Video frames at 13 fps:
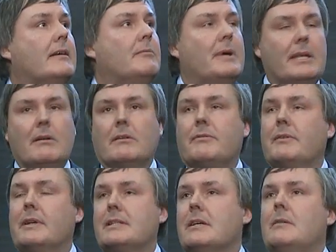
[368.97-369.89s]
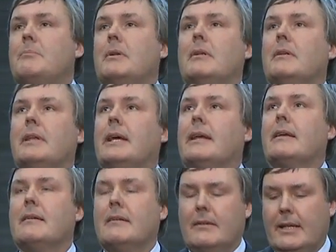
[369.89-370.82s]
We're not, for example, like,
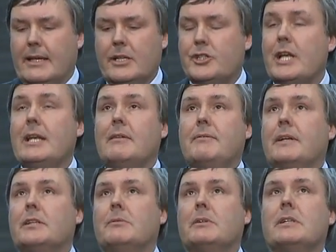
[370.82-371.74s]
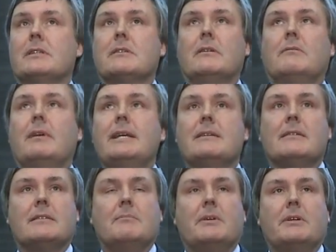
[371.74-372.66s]
like a jellyfish, which has got
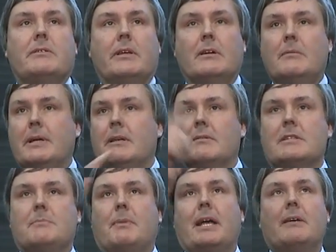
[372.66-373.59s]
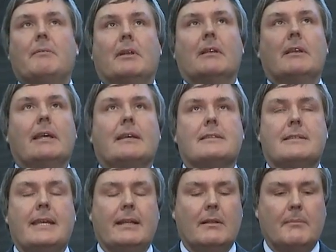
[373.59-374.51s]
radial symmetry, or we're not spiral, like a
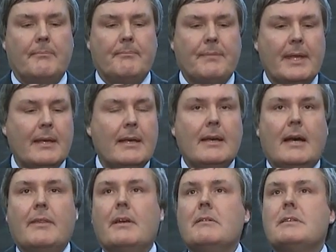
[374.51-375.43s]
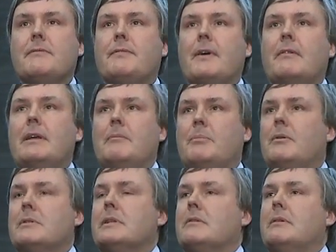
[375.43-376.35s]
snail. And those are very
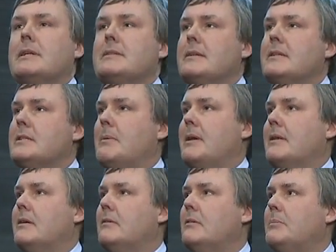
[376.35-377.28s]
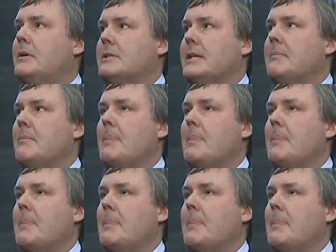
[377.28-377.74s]
important questions about the whole body.